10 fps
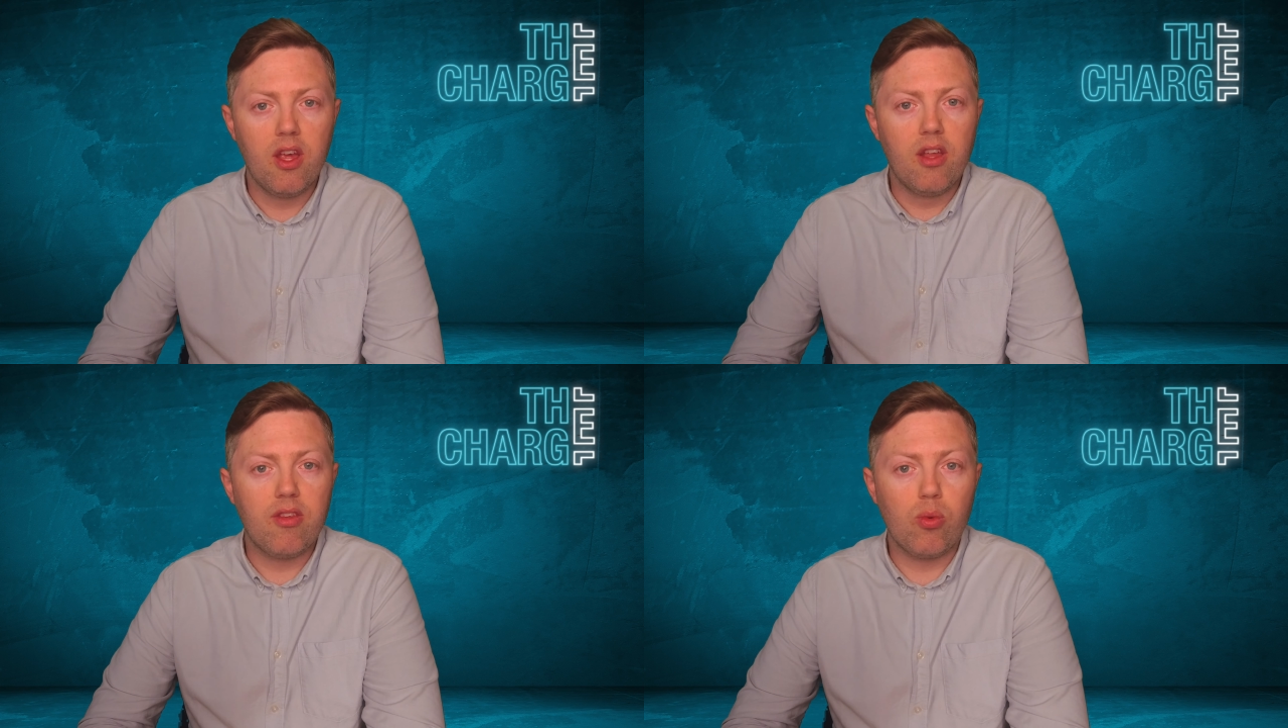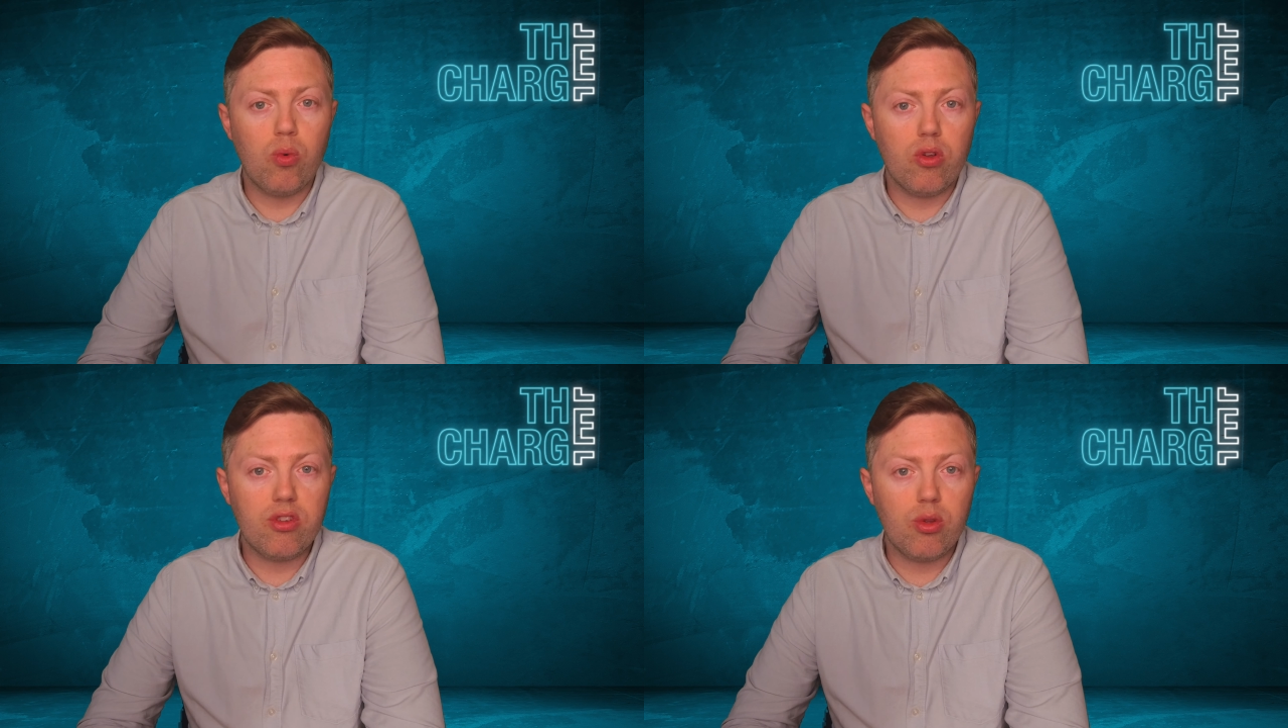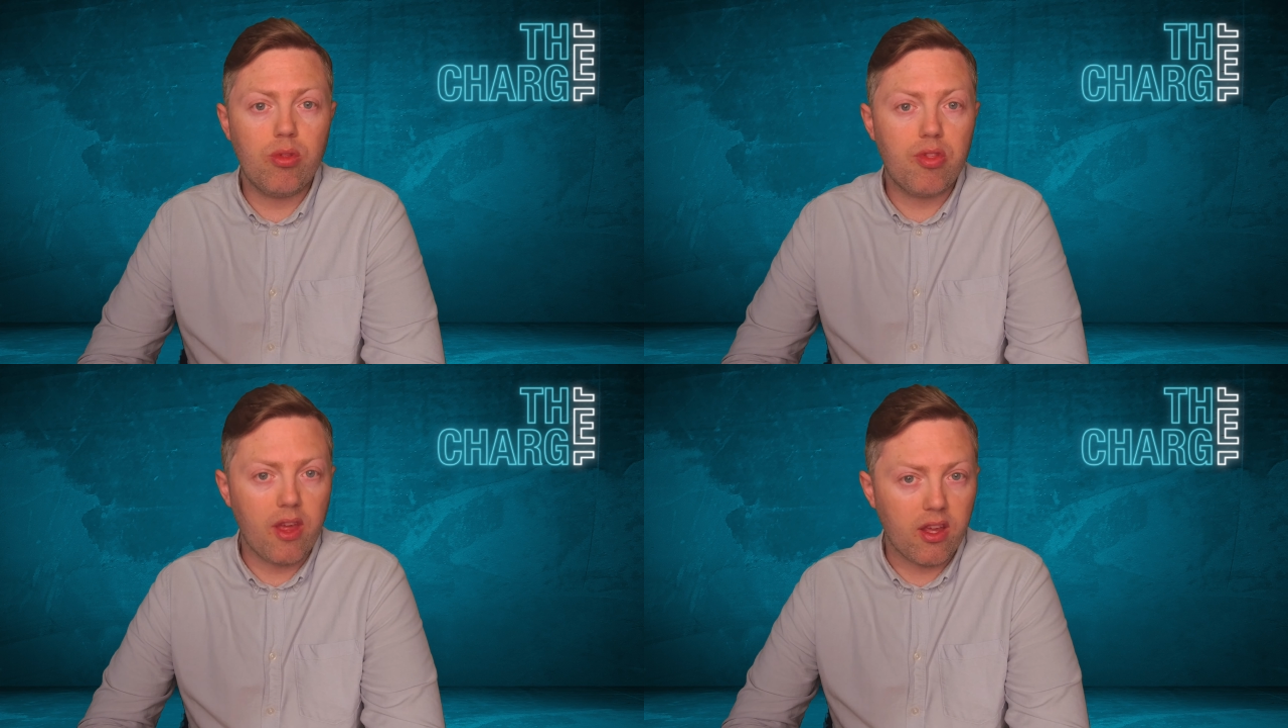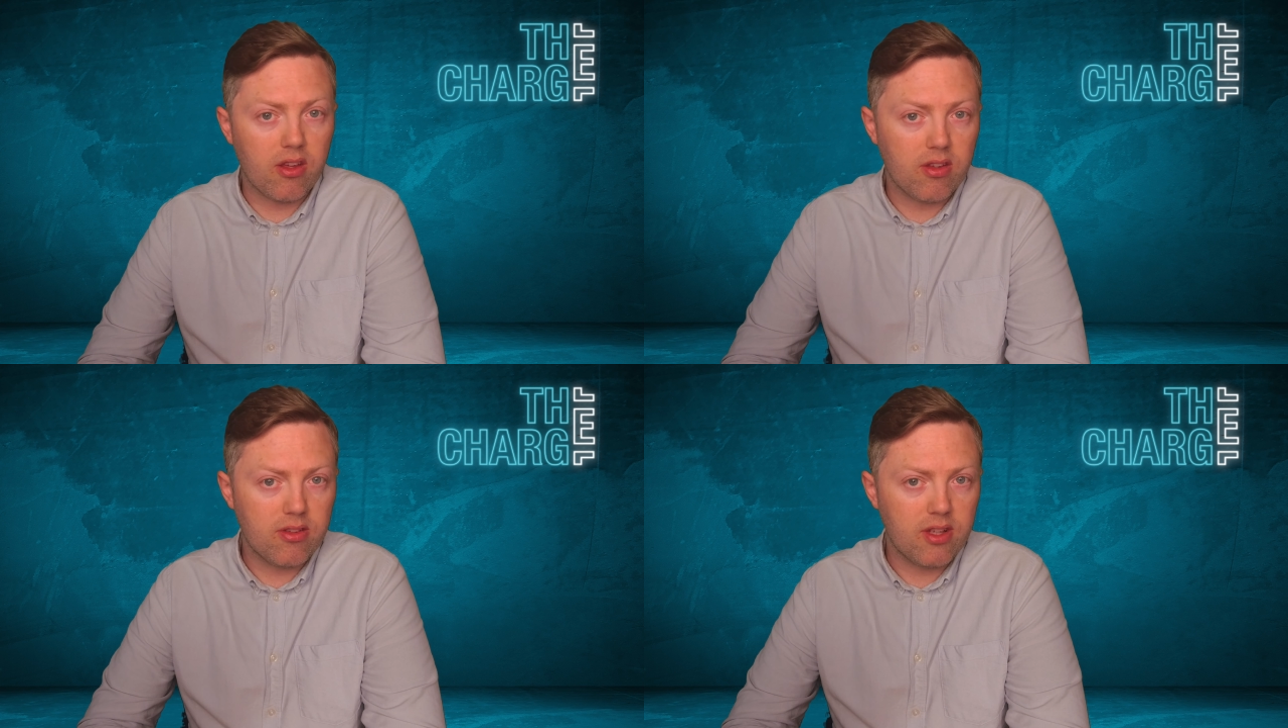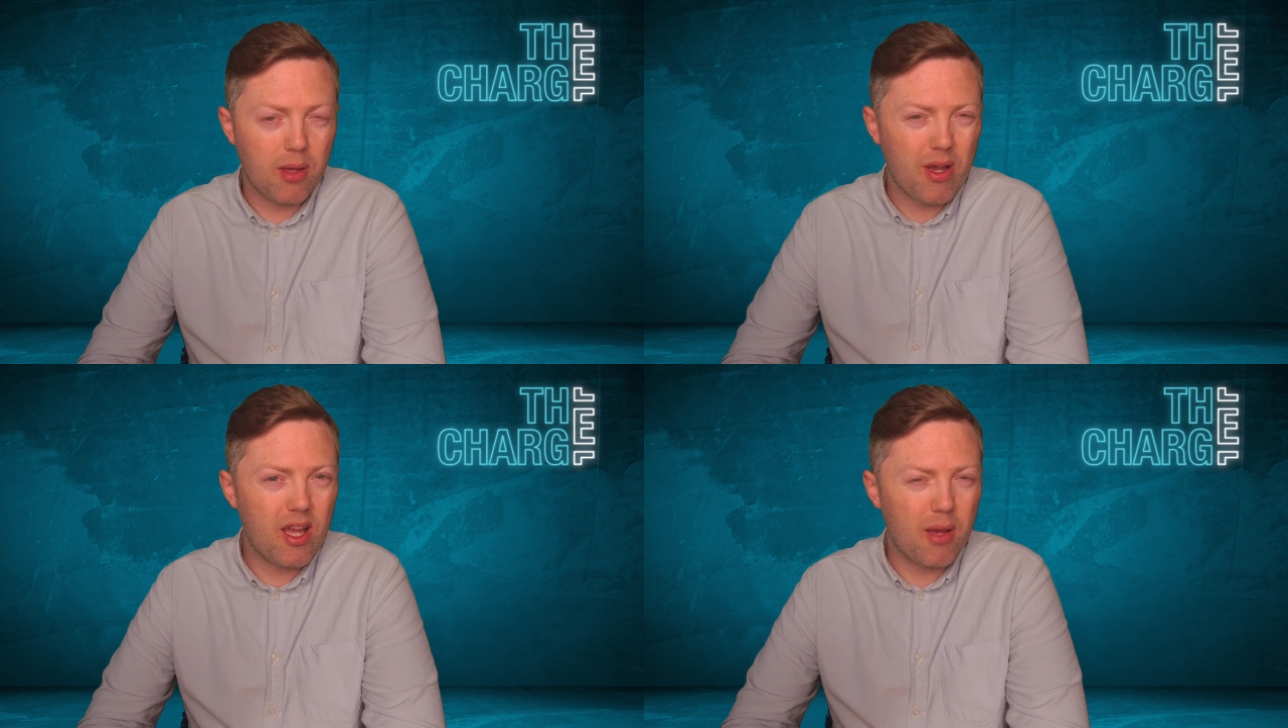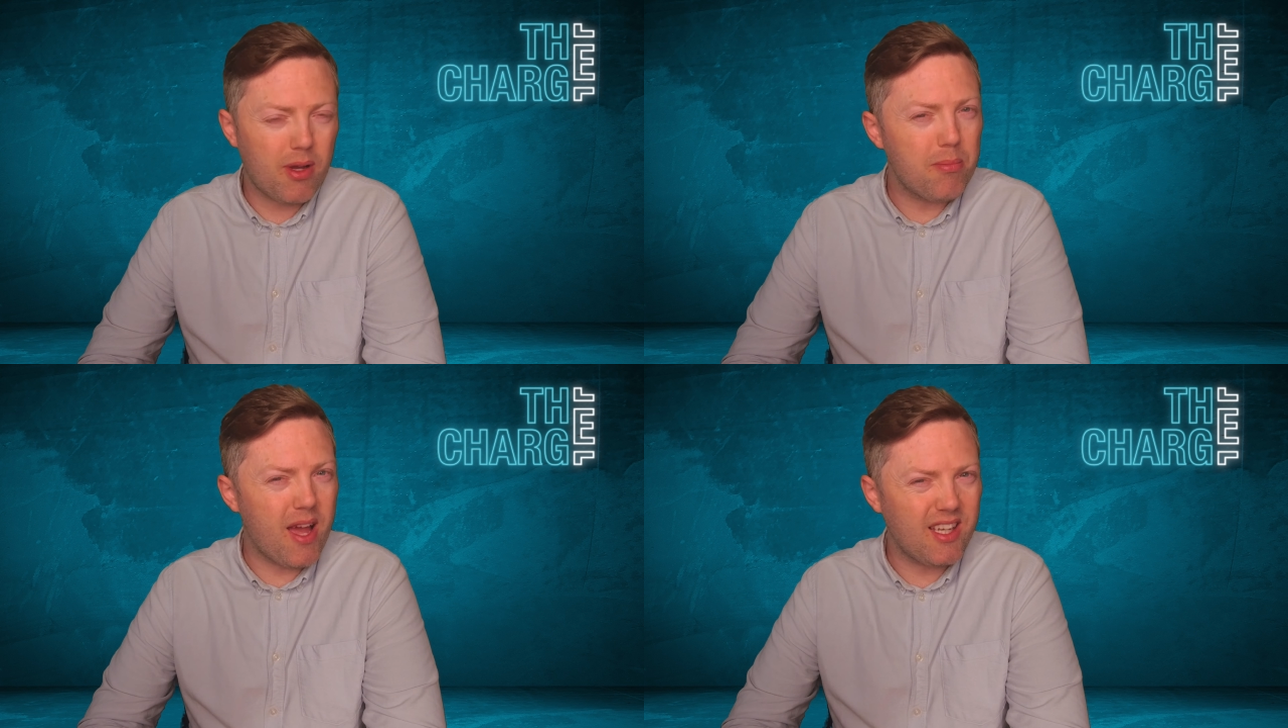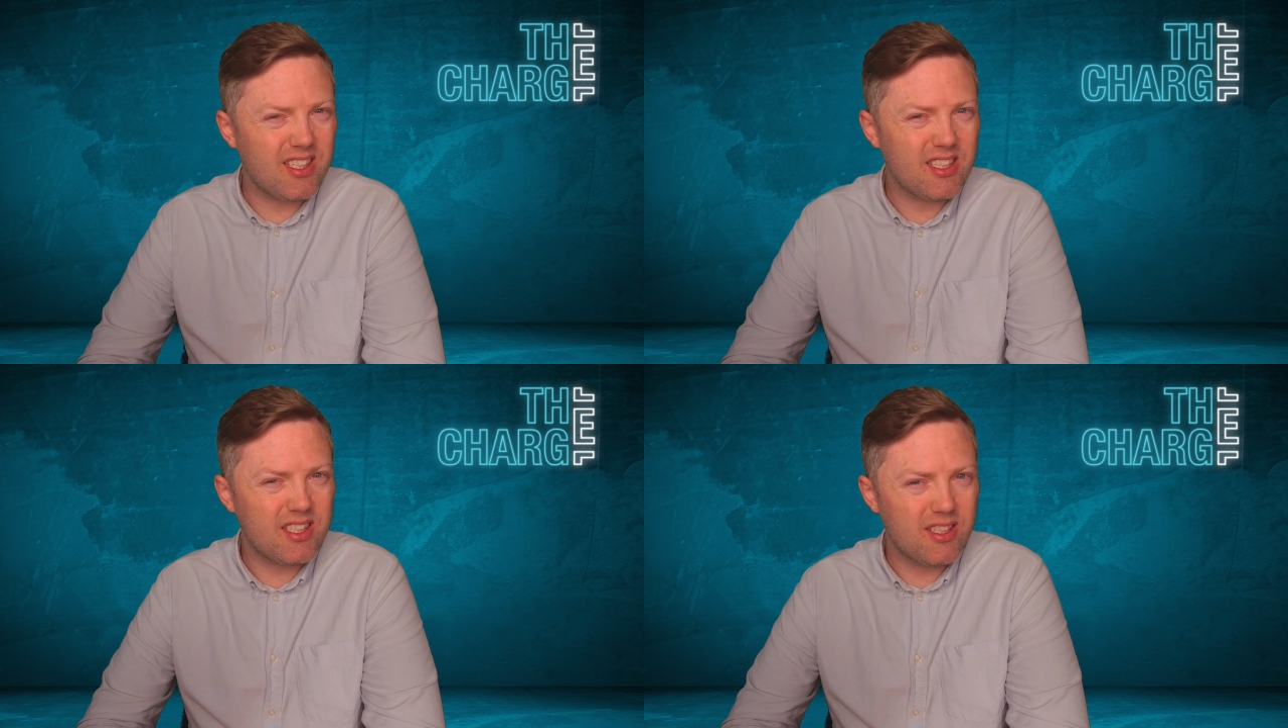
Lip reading: So what do you think? Am I mad?